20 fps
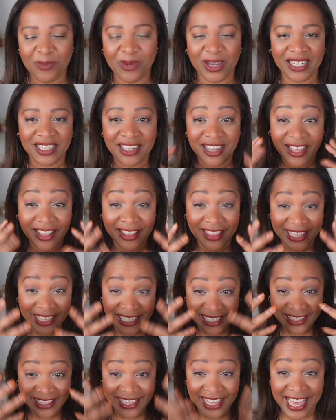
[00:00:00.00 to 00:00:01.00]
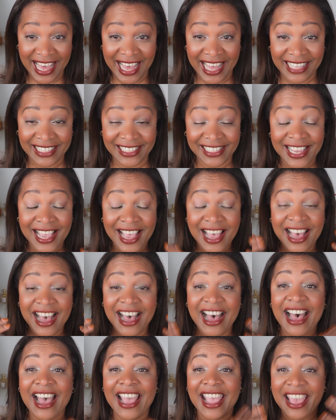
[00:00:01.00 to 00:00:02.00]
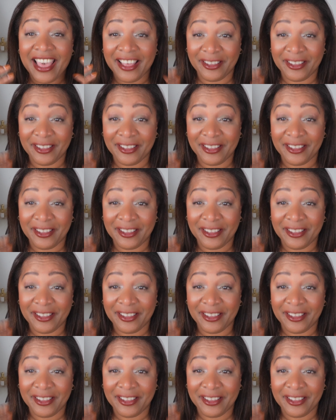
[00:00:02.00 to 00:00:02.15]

But other than that, I